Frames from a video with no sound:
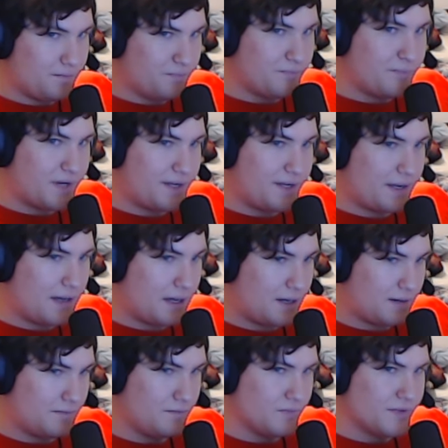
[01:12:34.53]
But
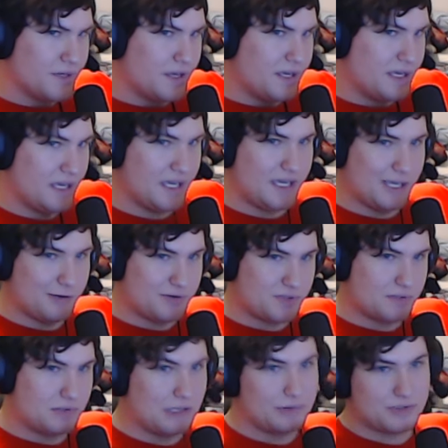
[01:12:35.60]
he was
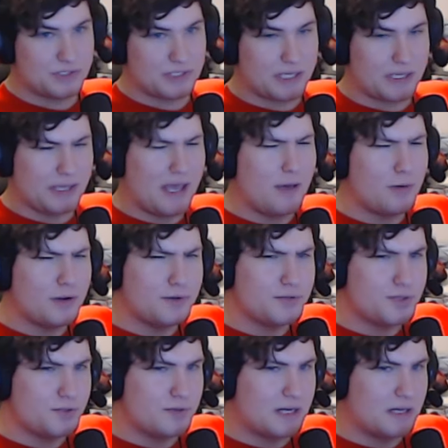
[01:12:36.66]
just like, yeah, why don't
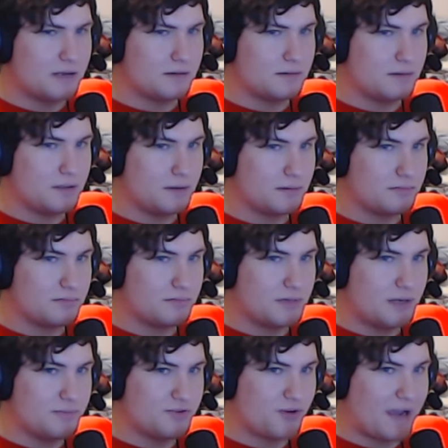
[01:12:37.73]
you
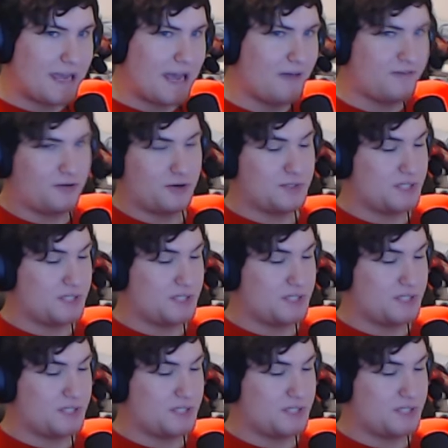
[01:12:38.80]
come try out for it?